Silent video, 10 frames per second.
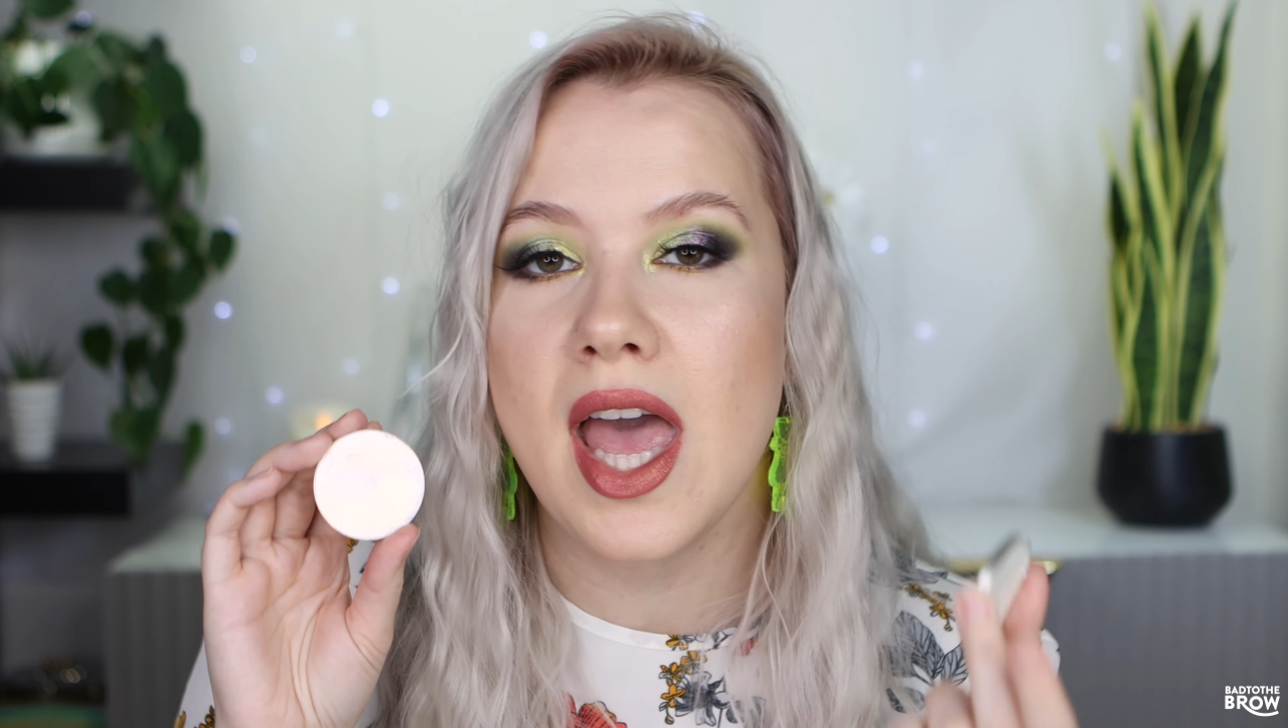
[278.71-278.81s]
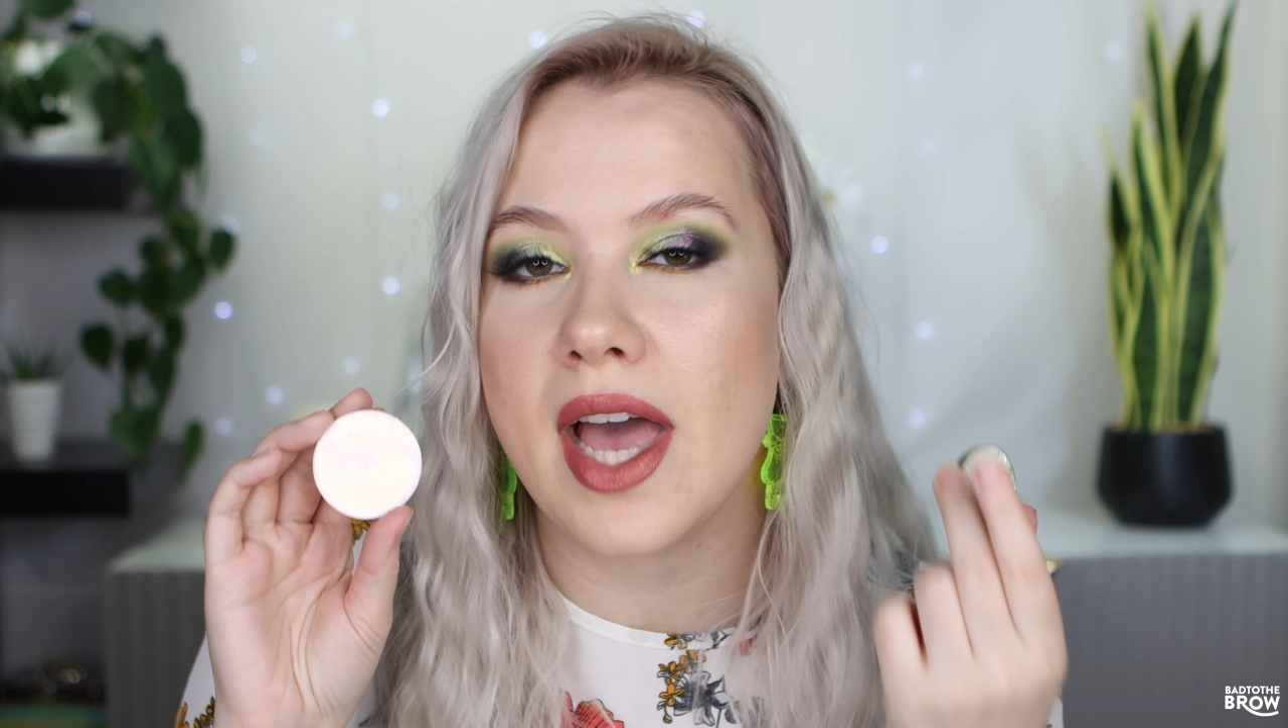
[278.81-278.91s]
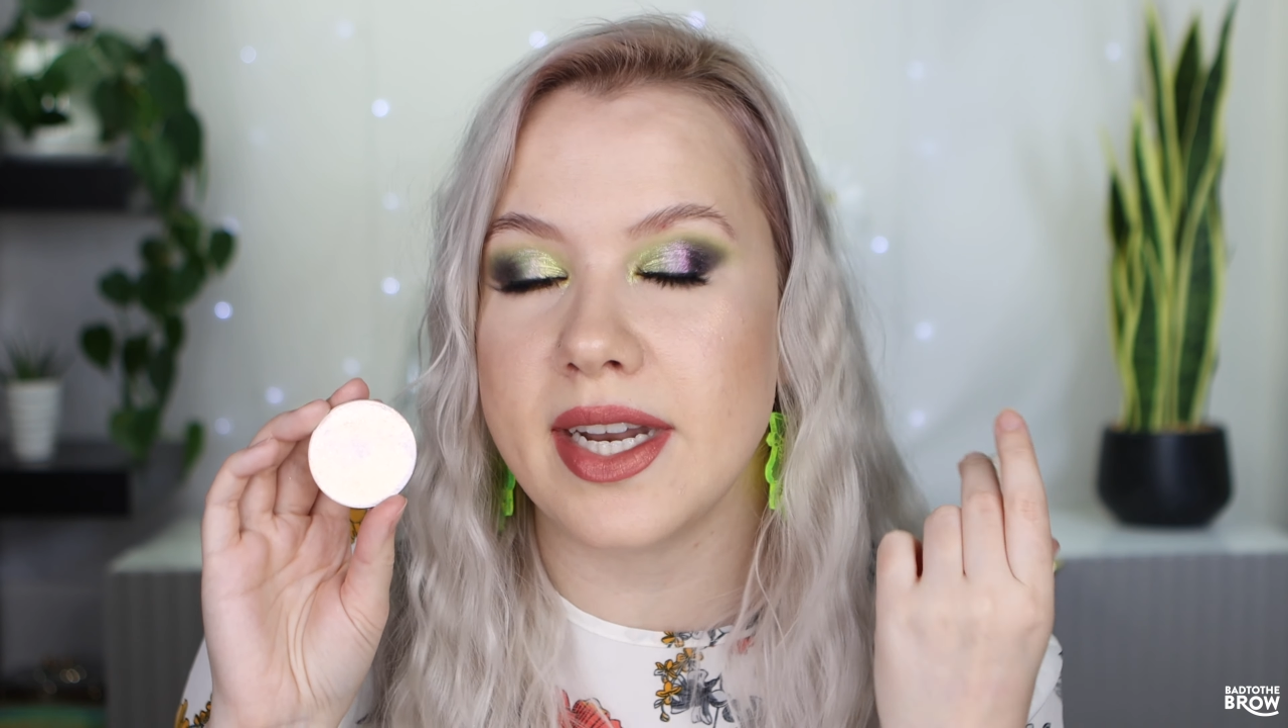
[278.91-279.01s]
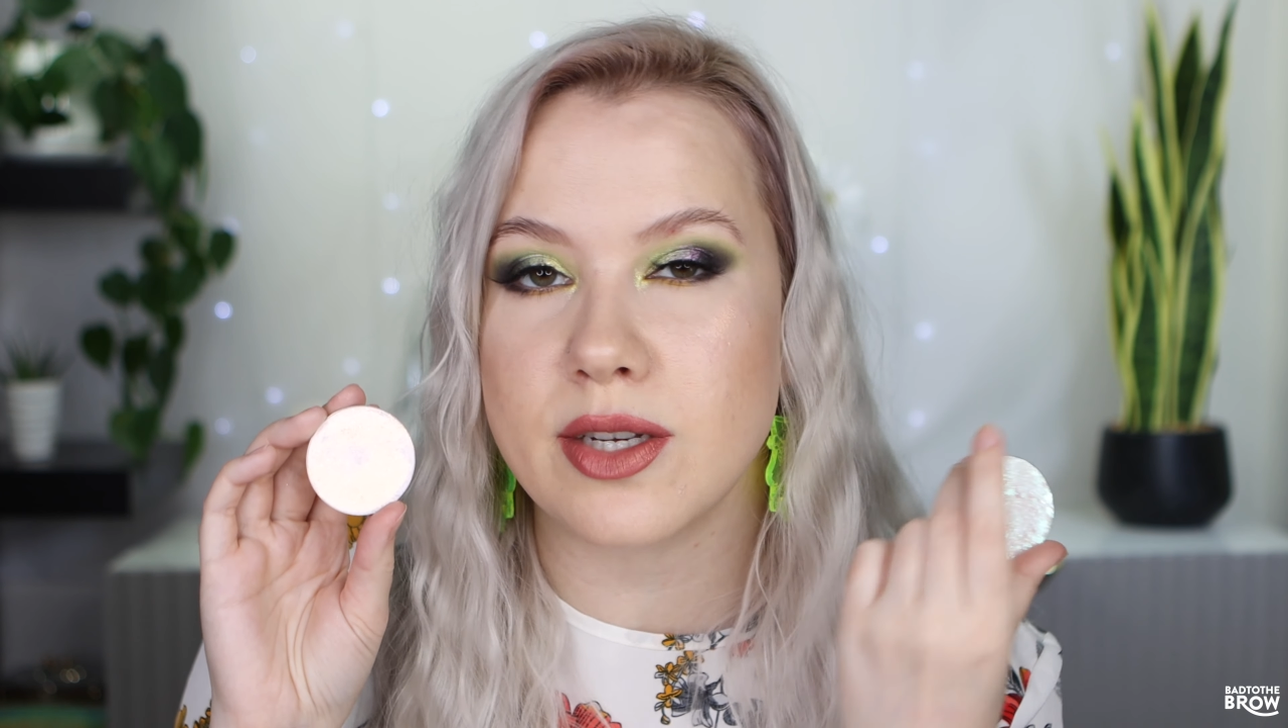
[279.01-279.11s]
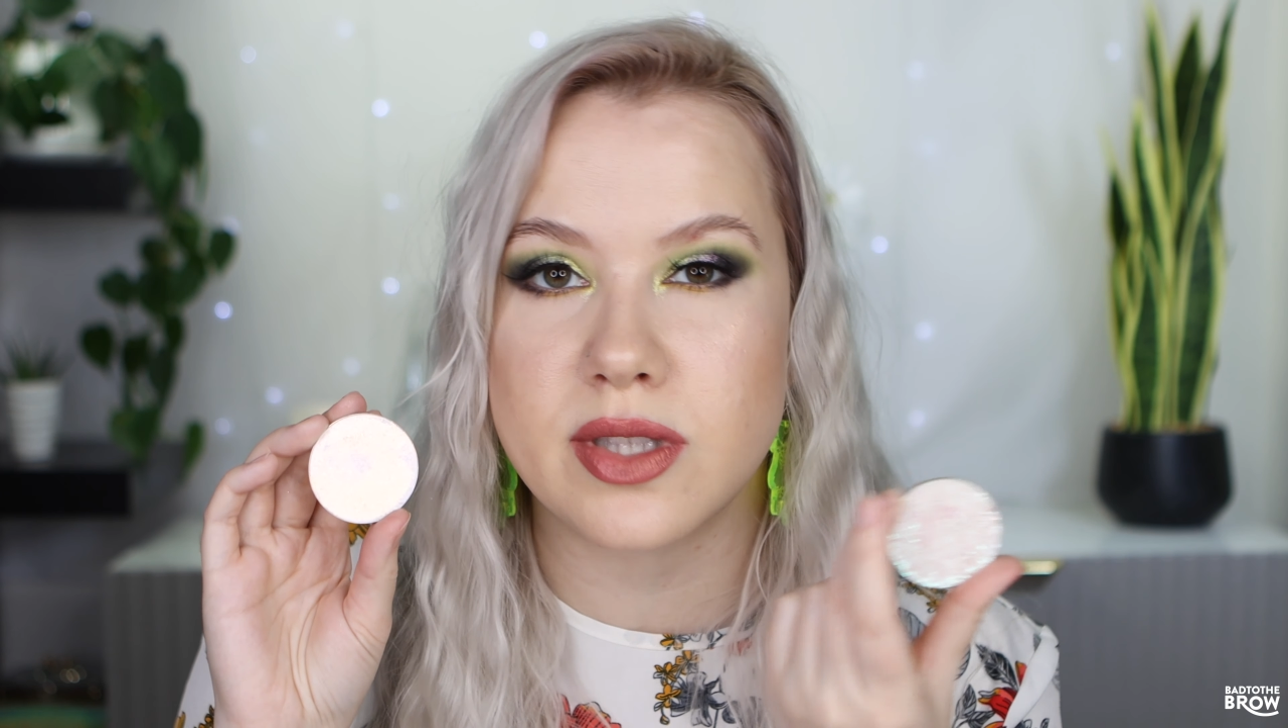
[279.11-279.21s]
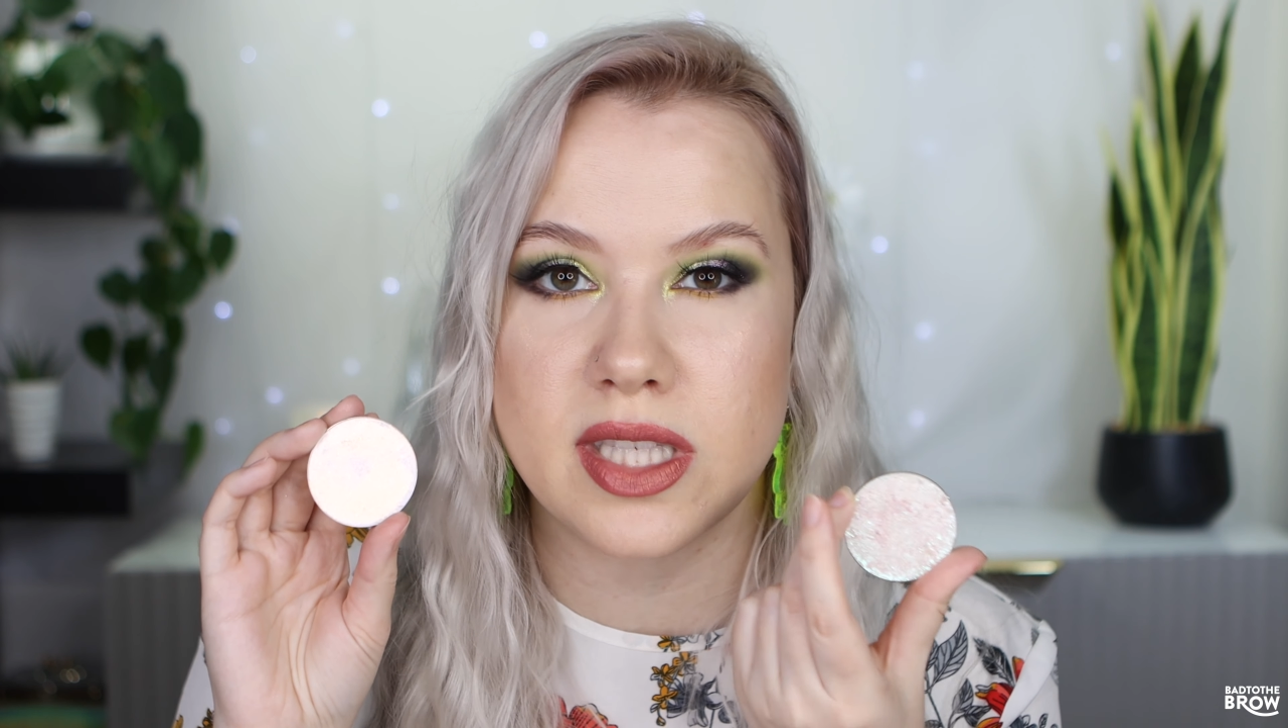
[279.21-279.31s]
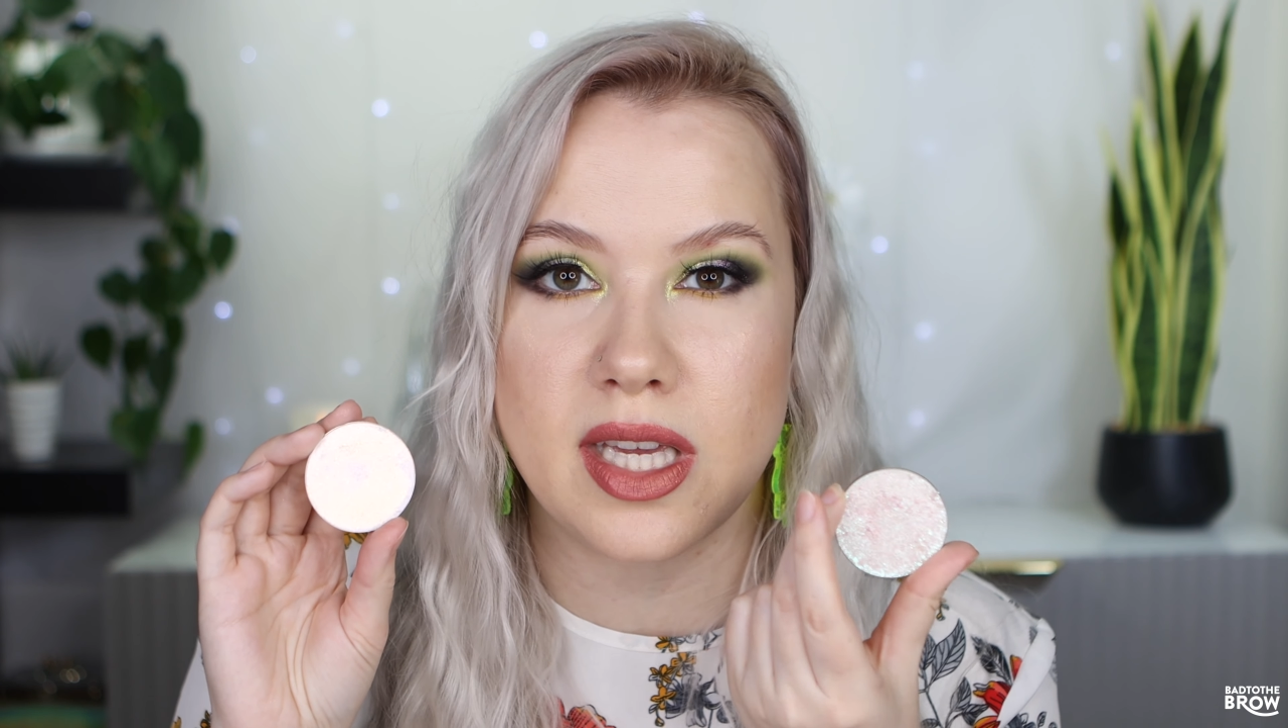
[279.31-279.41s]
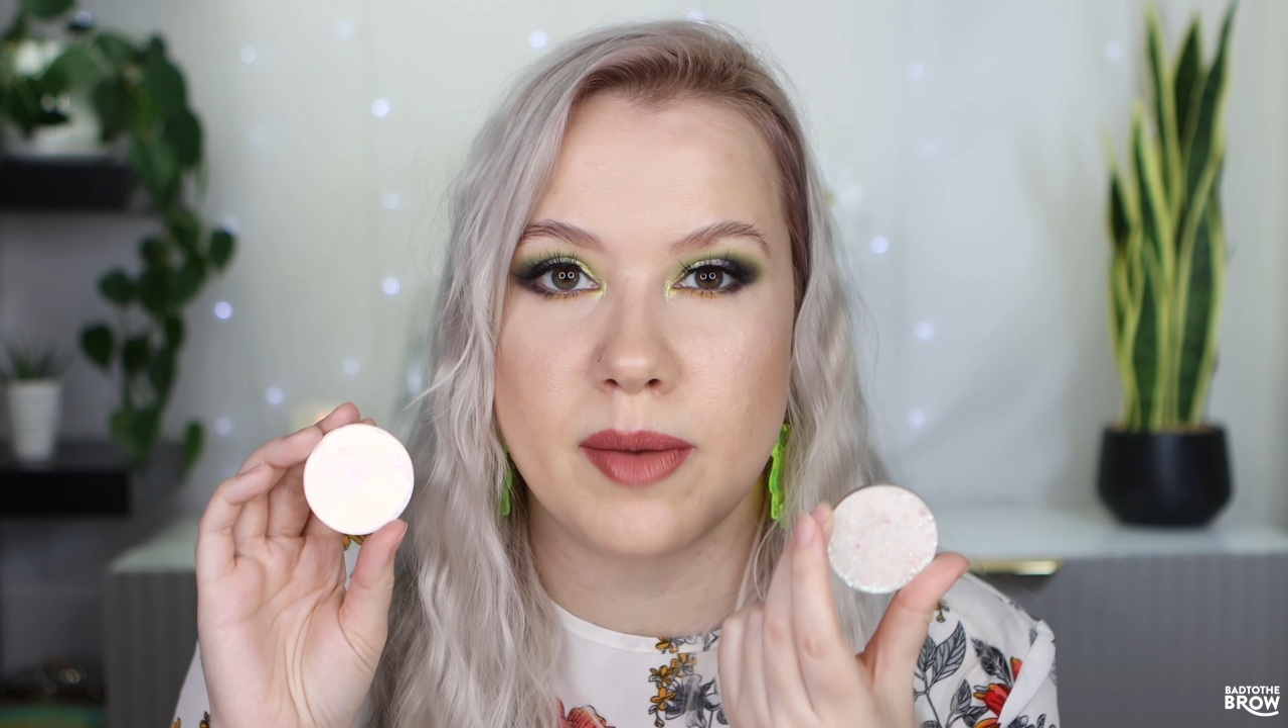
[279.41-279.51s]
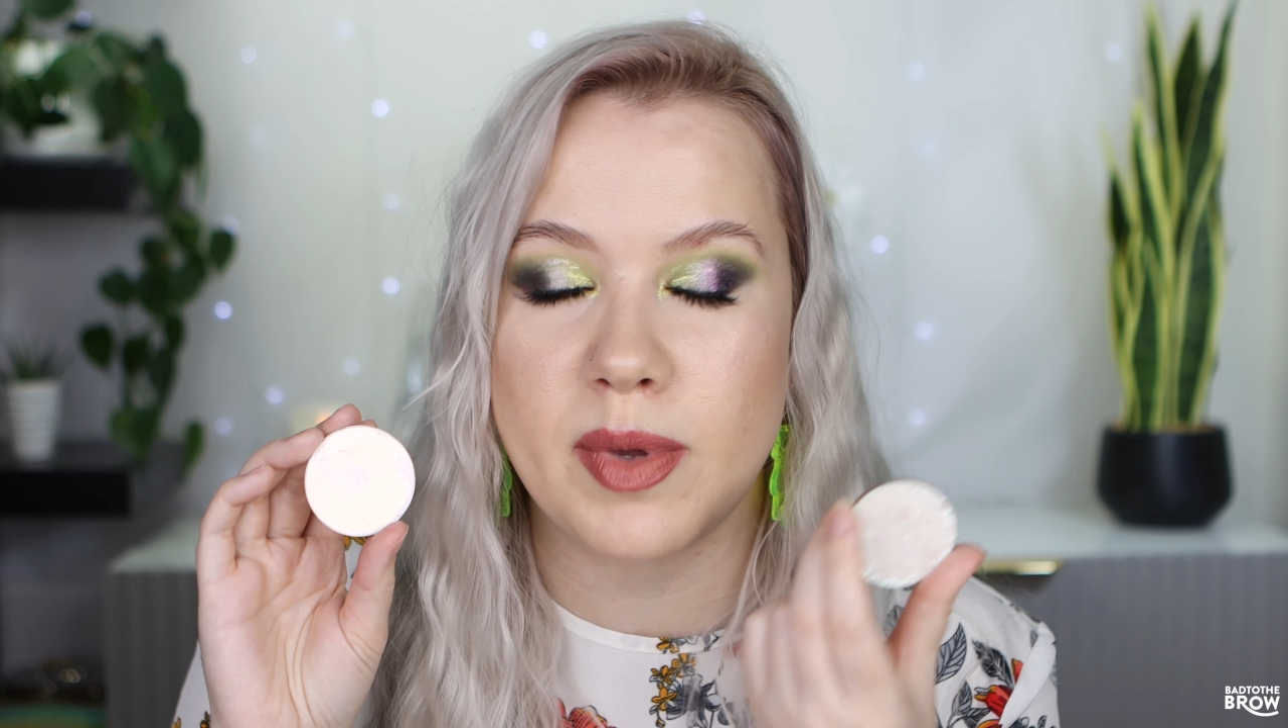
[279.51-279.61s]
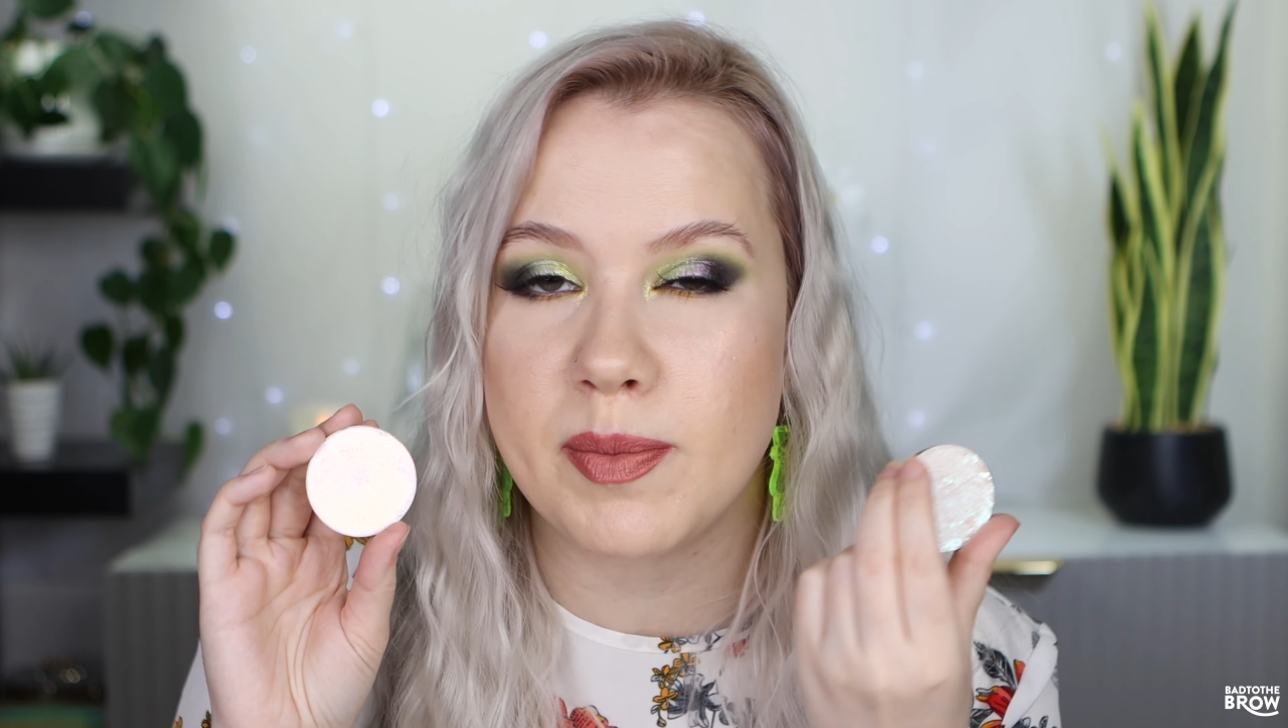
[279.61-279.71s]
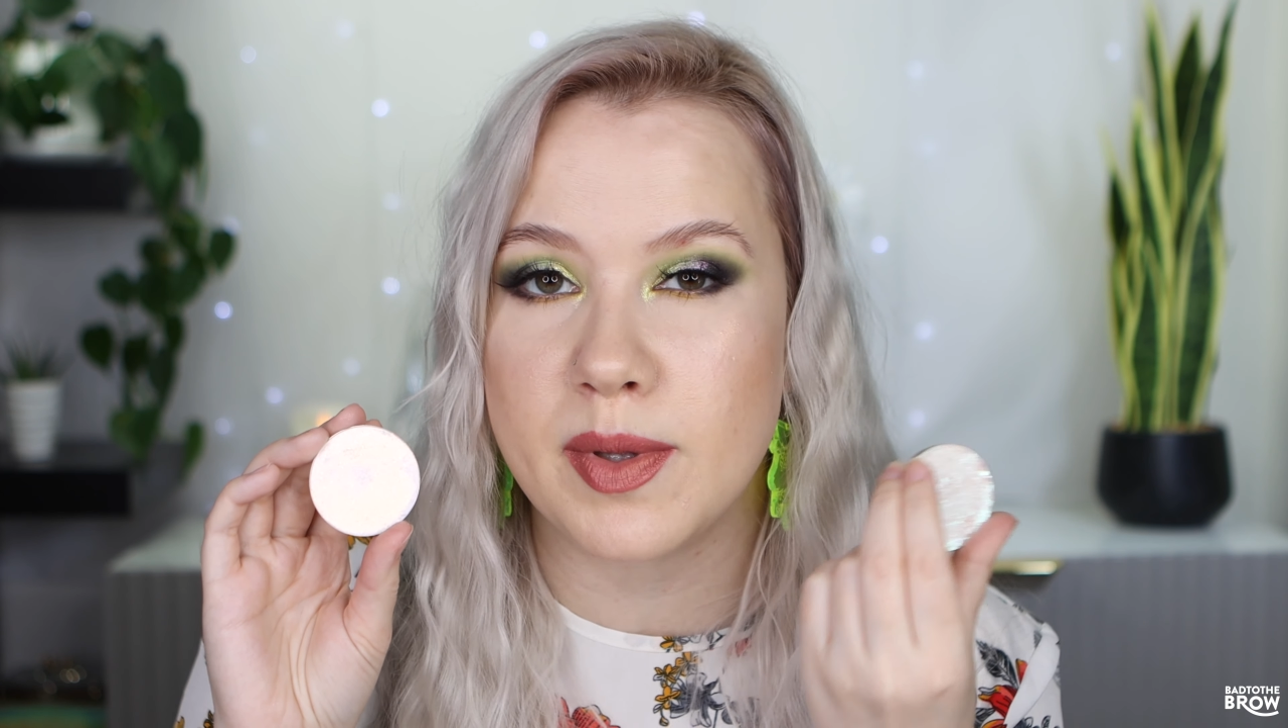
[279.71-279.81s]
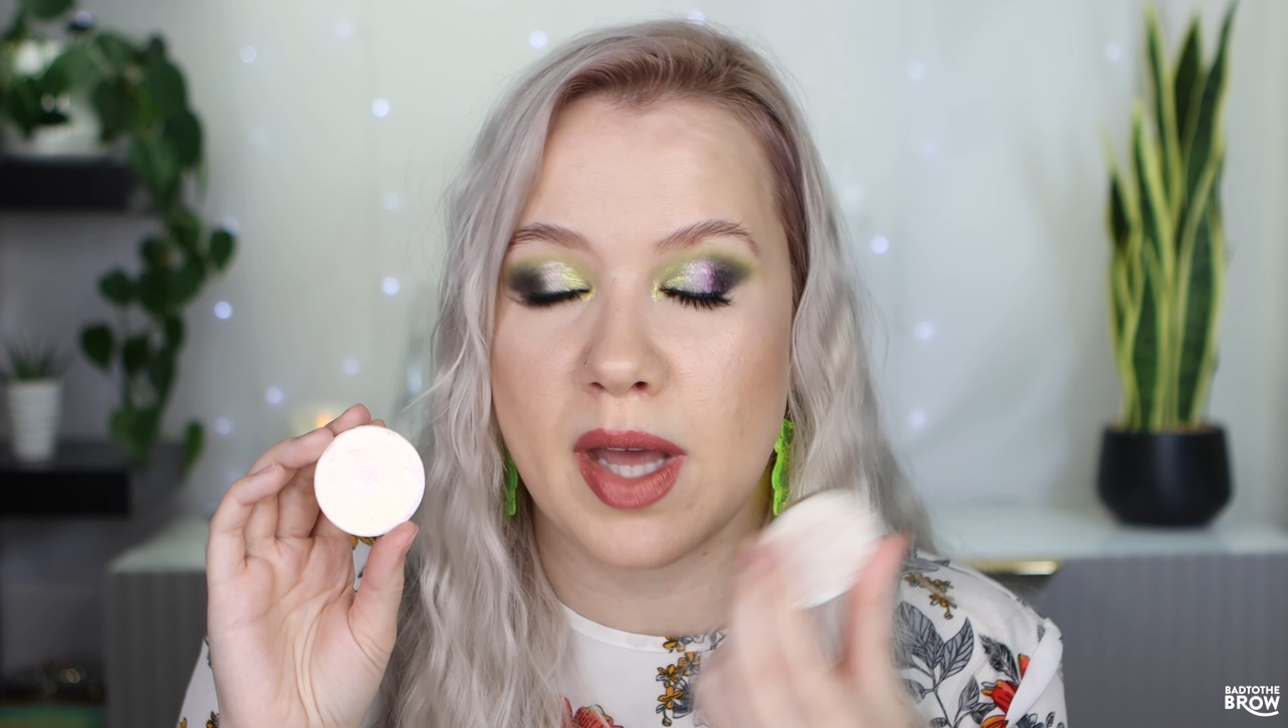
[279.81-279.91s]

and I could see people